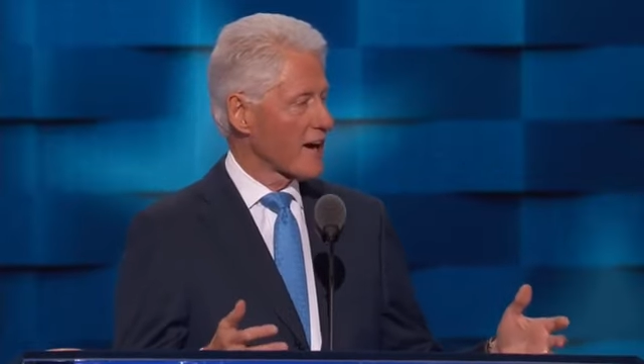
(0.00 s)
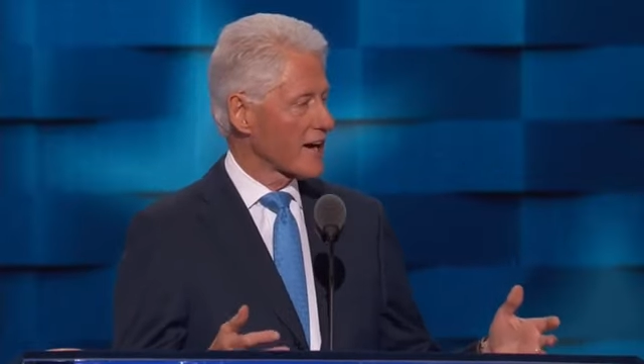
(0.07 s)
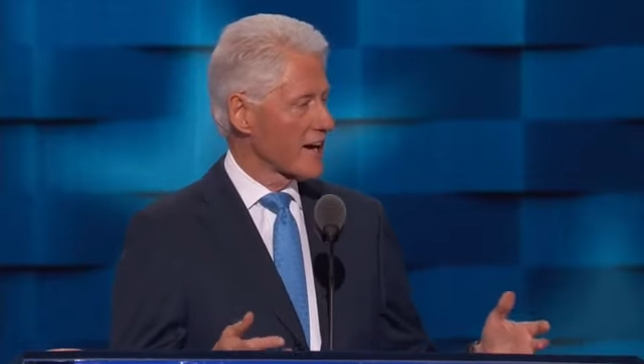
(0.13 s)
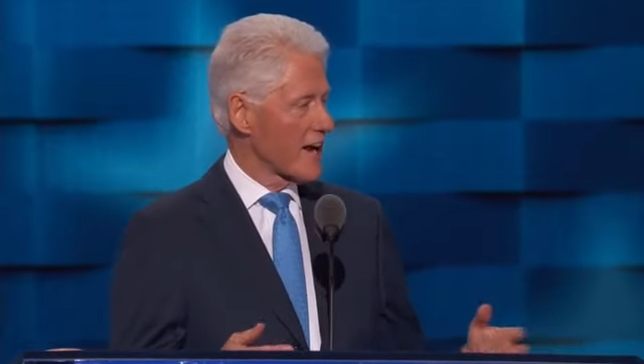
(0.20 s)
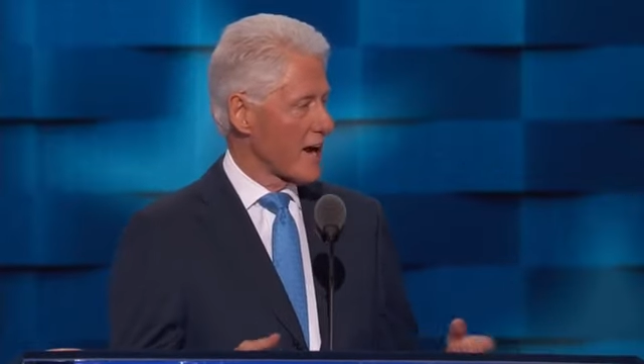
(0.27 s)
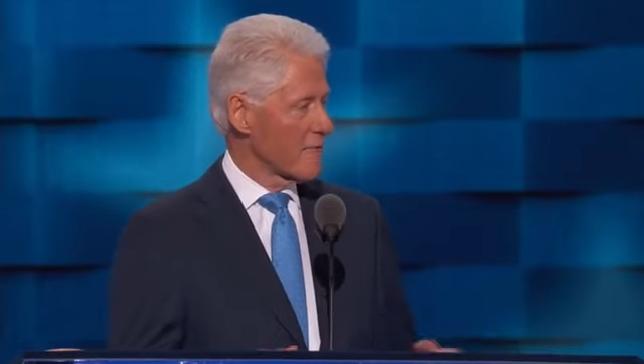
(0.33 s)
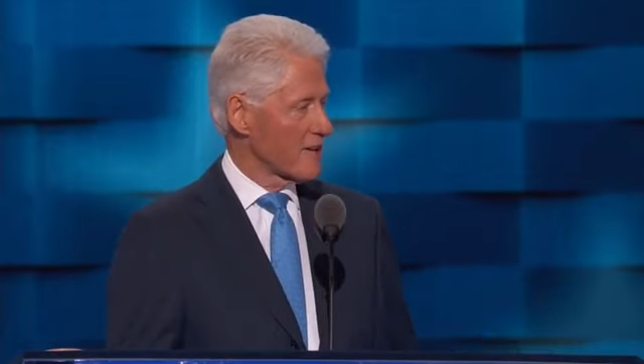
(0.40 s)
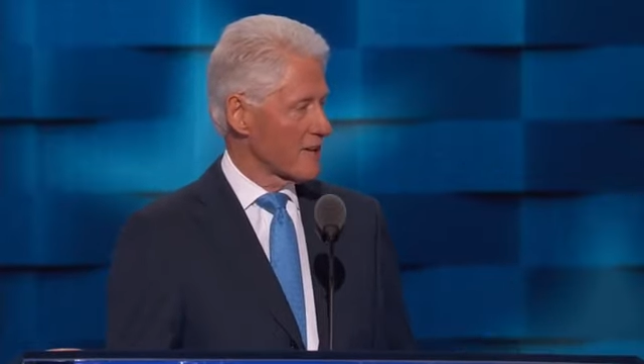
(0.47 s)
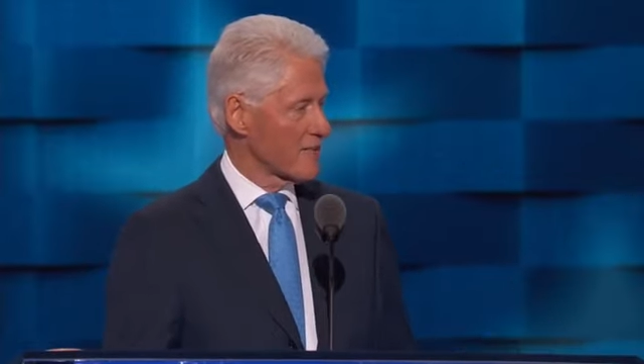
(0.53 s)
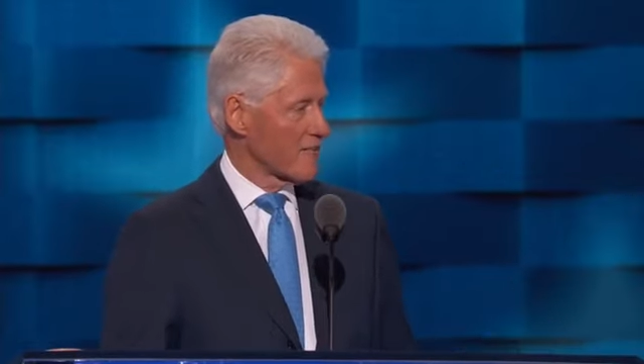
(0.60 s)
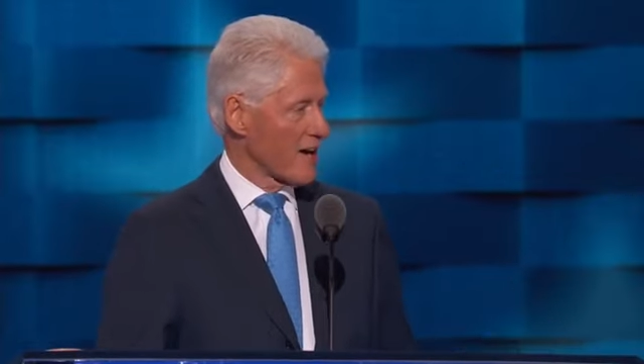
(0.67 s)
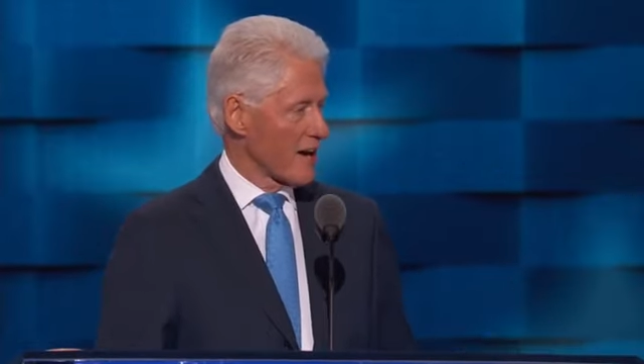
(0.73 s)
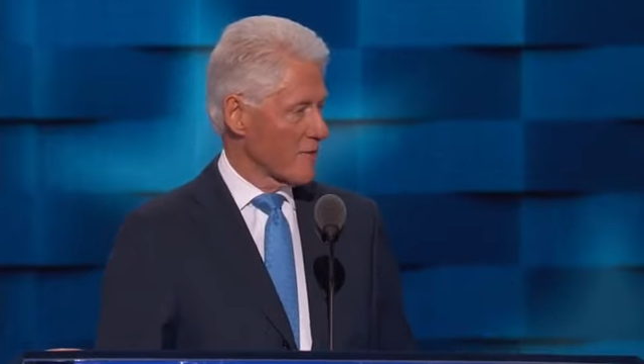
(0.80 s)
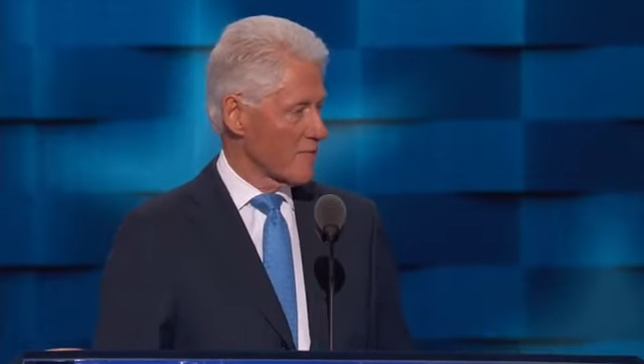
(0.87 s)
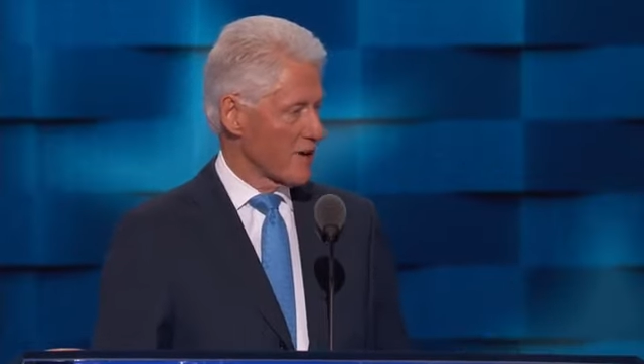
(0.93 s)
economic
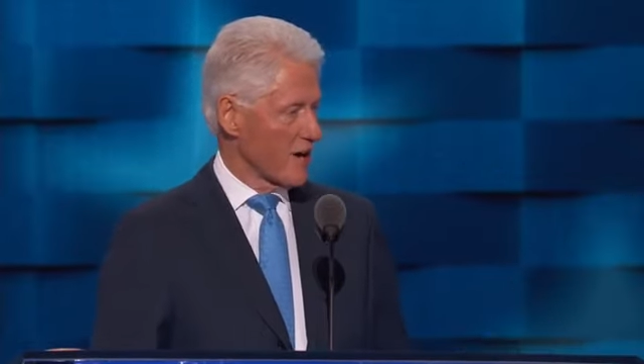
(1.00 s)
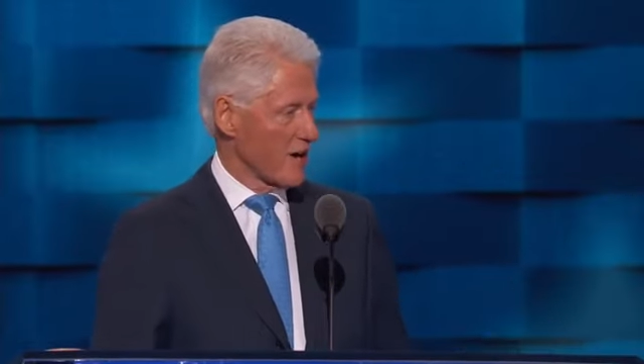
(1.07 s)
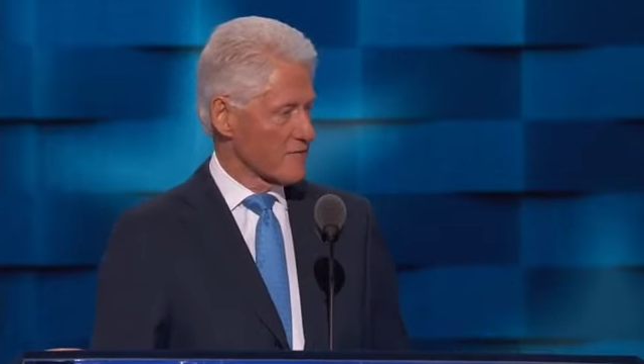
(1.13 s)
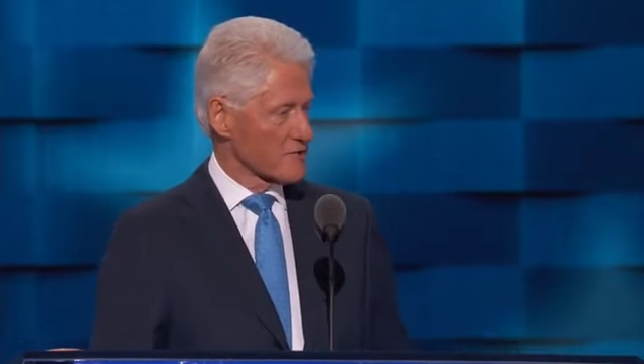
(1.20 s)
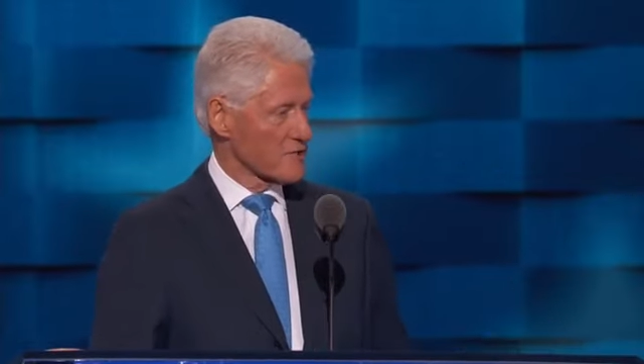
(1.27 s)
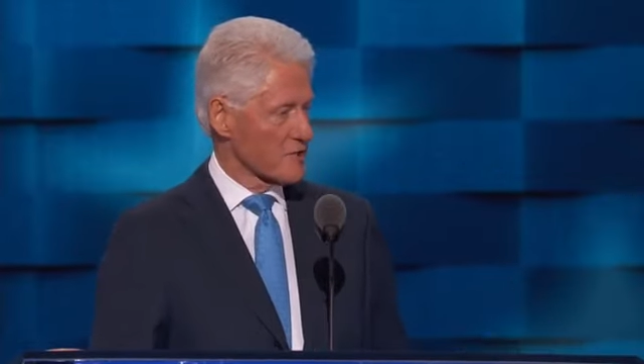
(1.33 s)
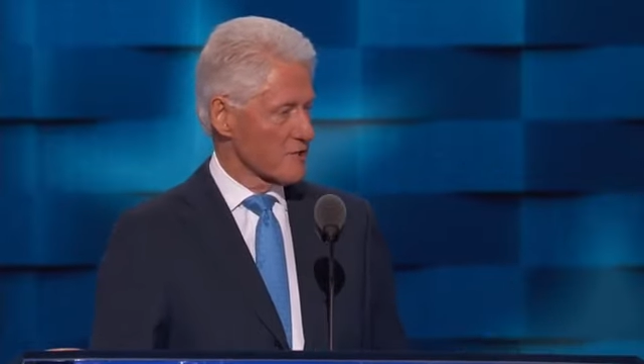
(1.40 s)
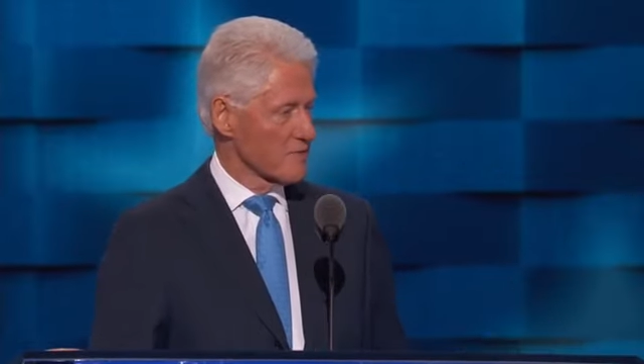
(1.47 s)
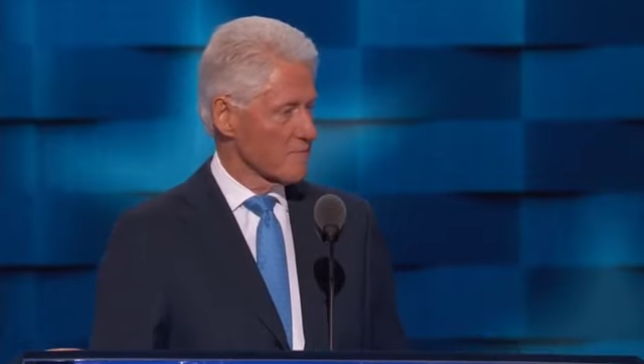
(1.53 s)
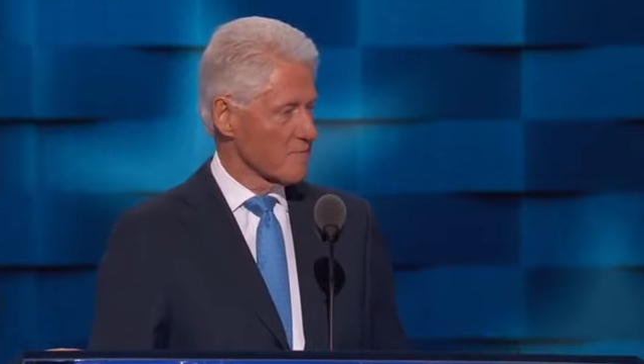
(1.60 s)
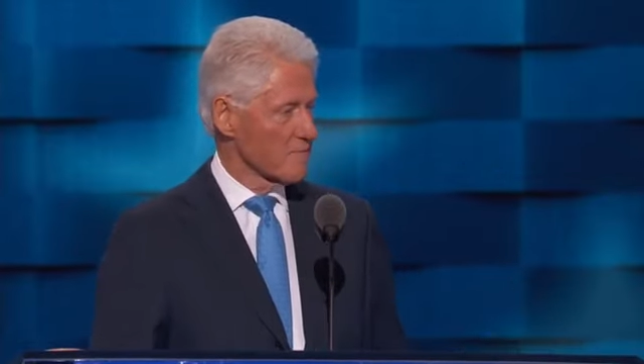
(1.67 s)
development officer